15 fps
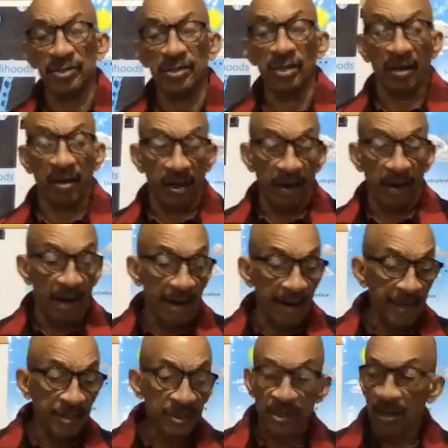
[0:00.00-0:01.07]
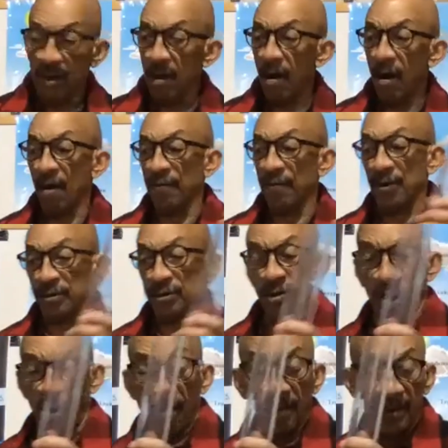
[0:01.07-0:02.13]
the clearness or the
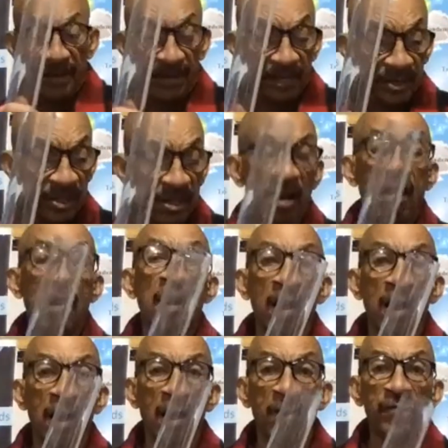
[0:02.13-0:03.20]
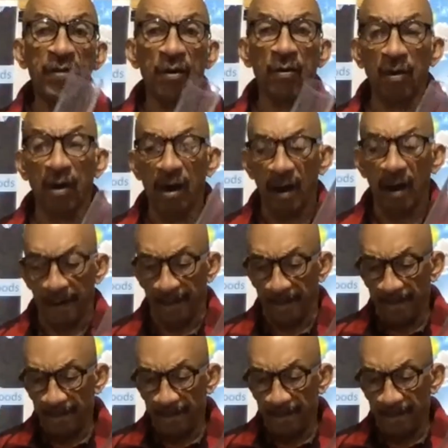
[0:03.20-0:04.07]
turbidness of the water.